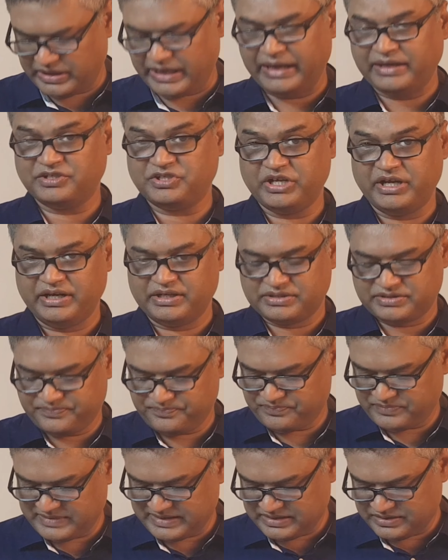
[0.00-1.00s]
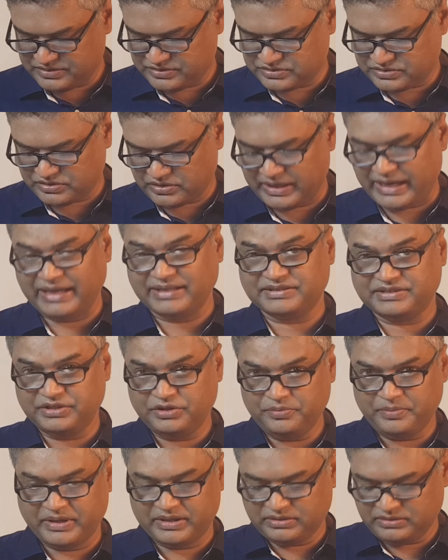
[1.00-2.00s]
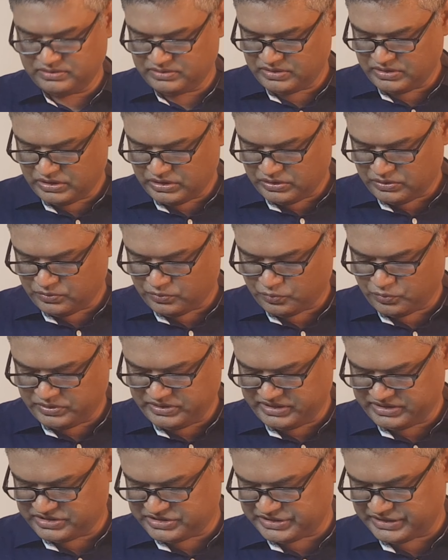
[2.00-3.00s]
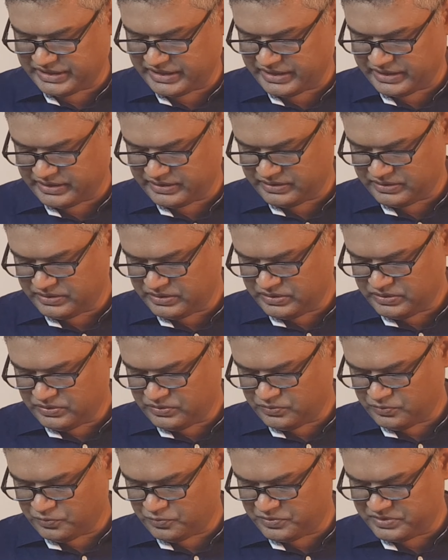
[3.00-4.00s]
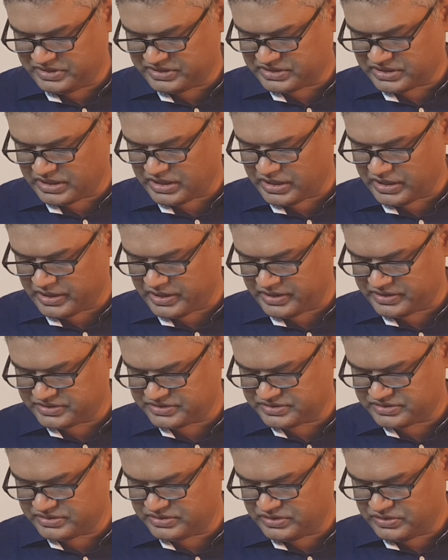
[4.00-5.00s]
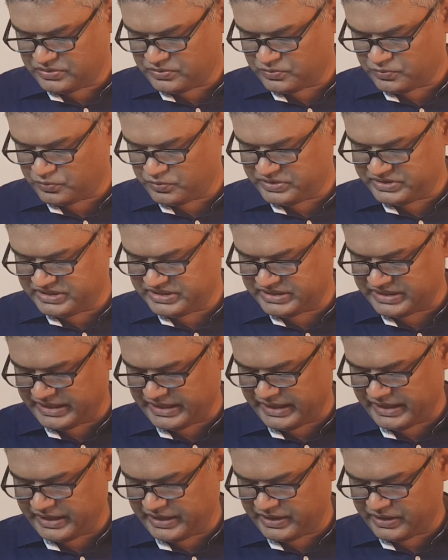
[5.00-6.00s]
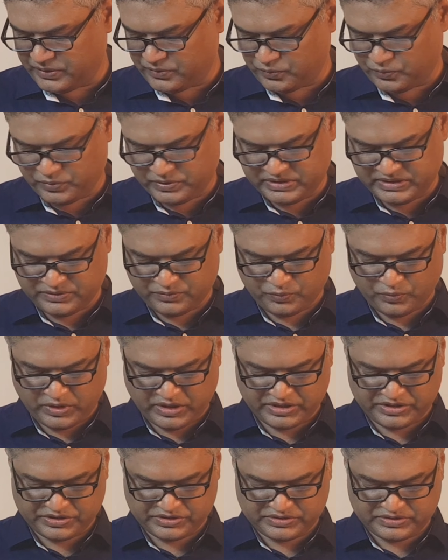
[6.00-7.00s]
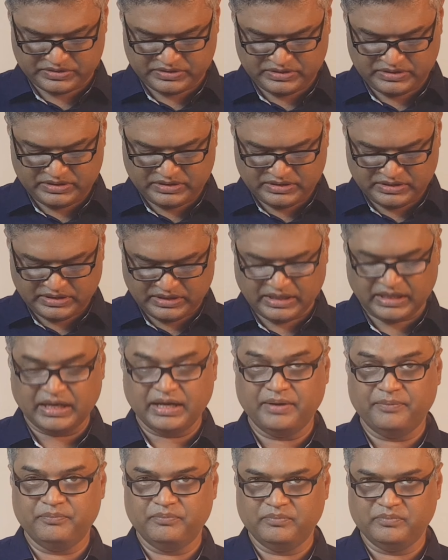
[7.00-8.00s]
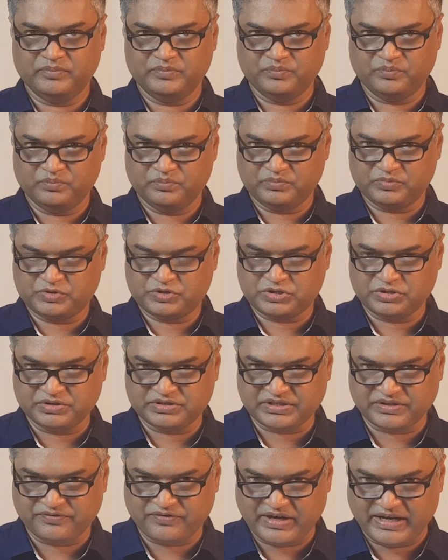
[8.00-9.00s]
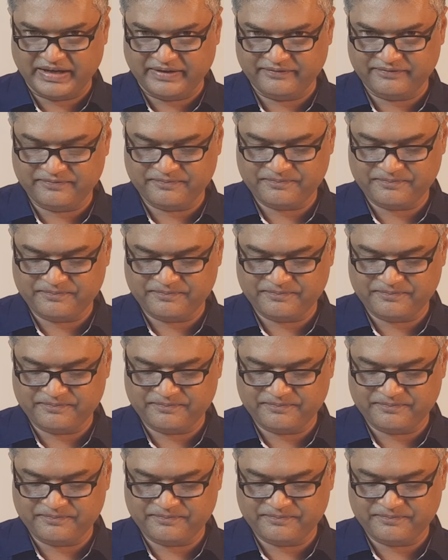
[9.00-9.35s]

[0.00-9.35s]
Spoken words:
chairs. So as human, we need chair, we need cars, we need air, we need water to survive.